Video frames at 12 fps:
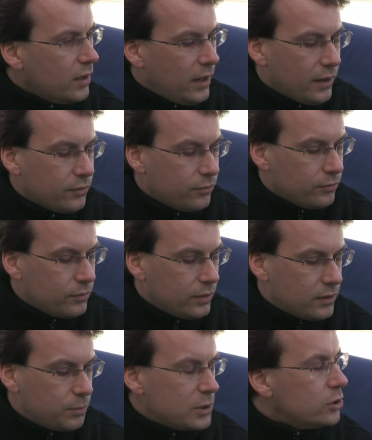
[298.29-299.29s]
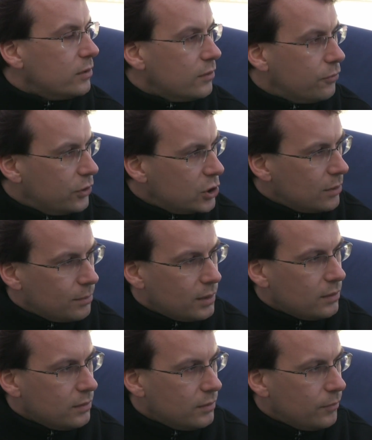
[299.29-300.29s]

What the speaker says: are especially the fishermen,